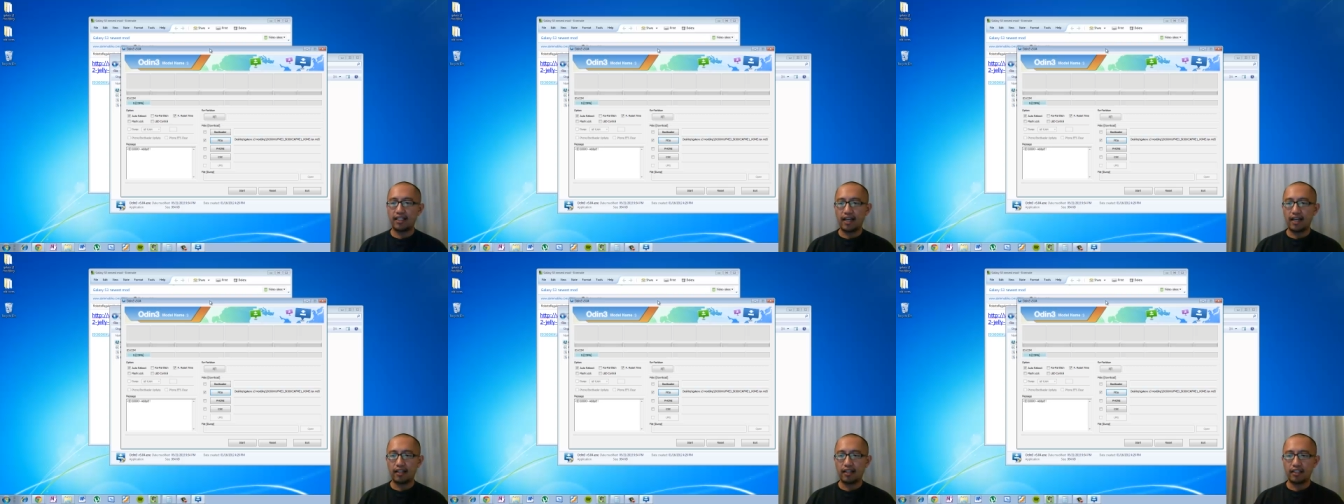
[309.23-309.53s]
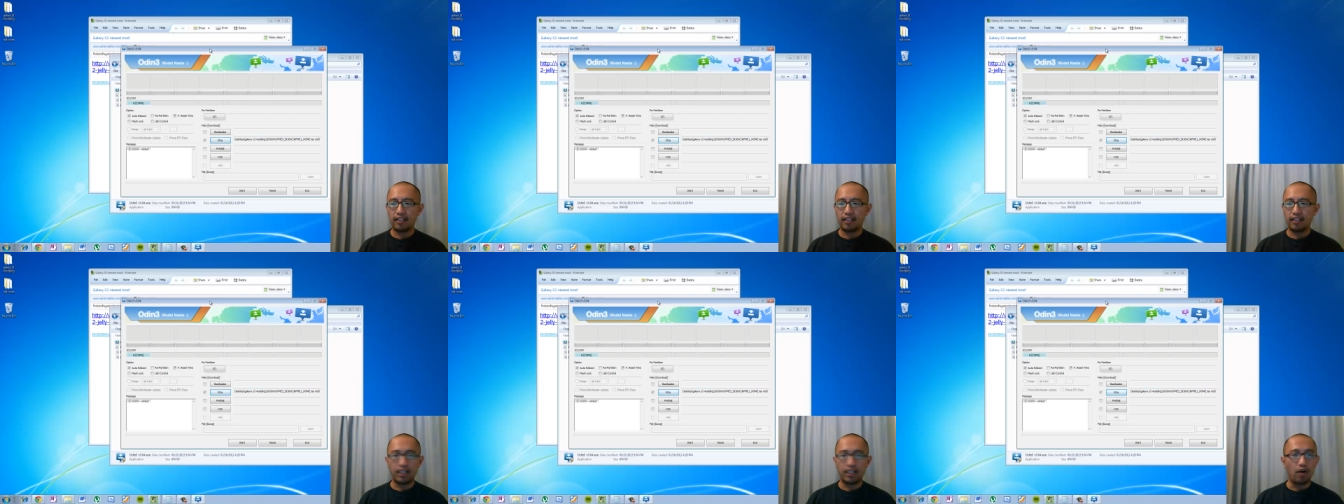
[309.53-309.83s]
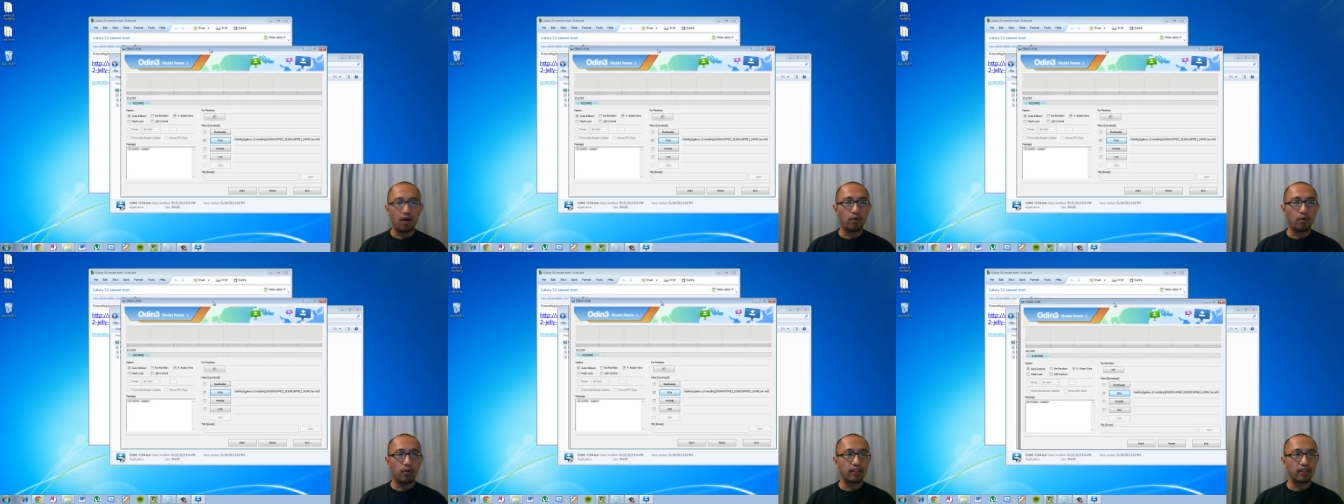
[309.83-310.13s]
that in the
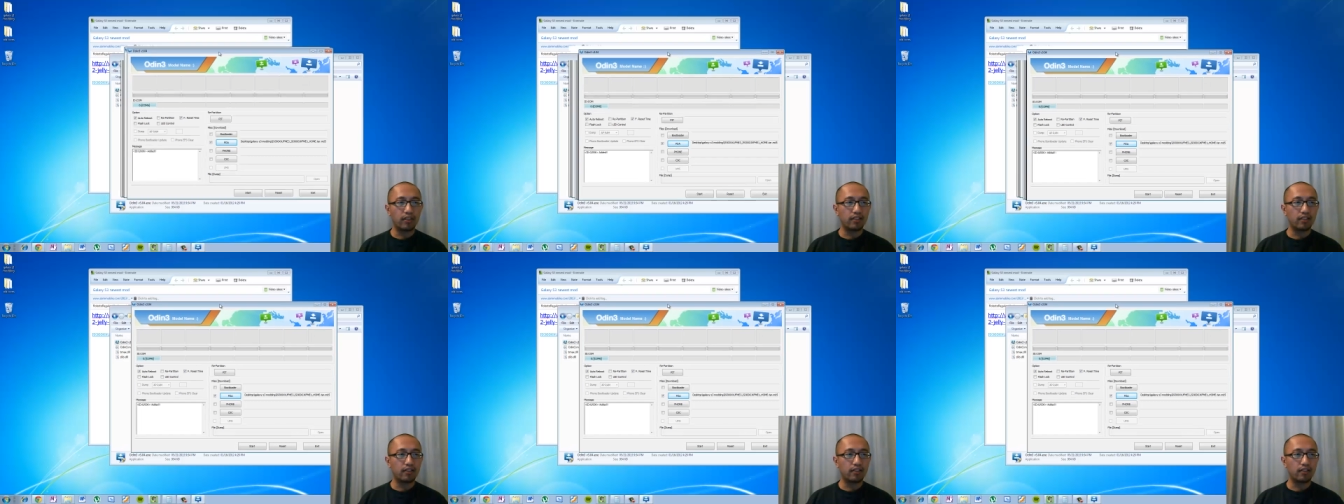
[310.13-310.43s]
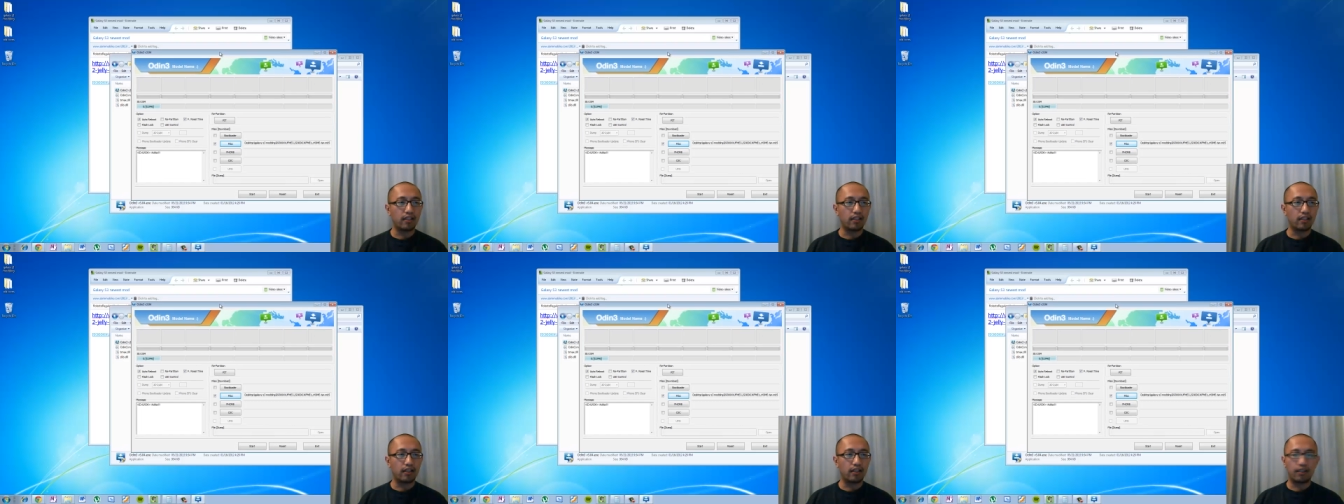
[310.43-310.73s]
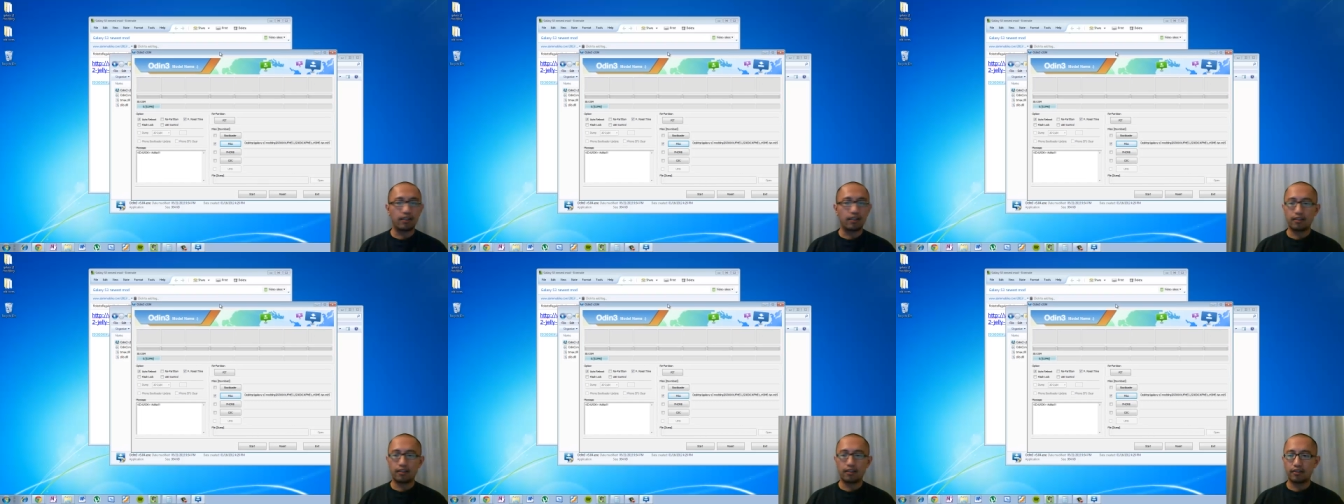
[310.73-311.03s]
Odin
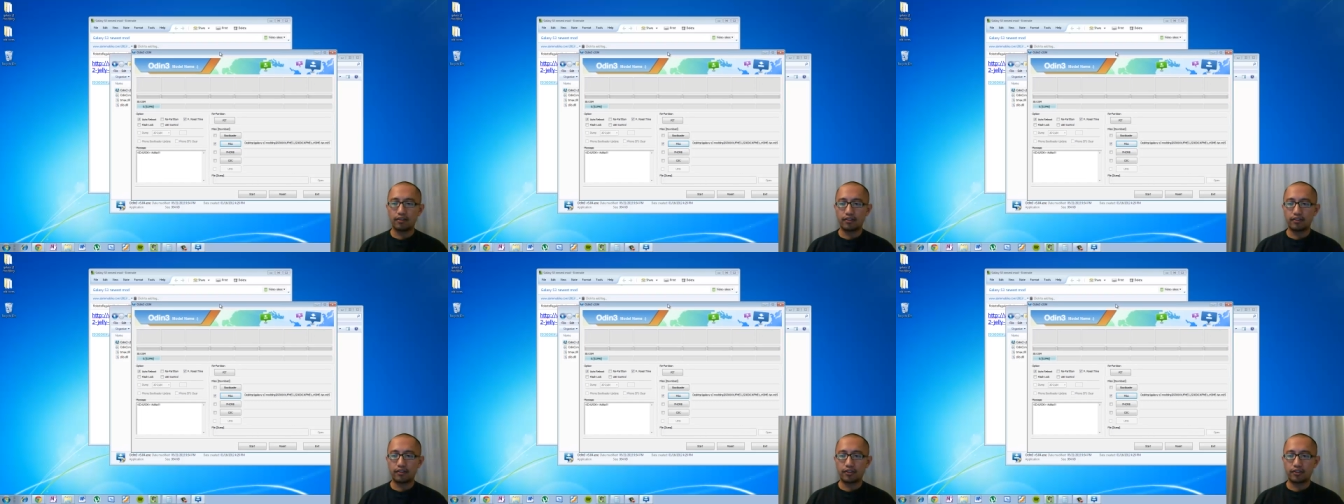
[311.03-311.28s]
uh,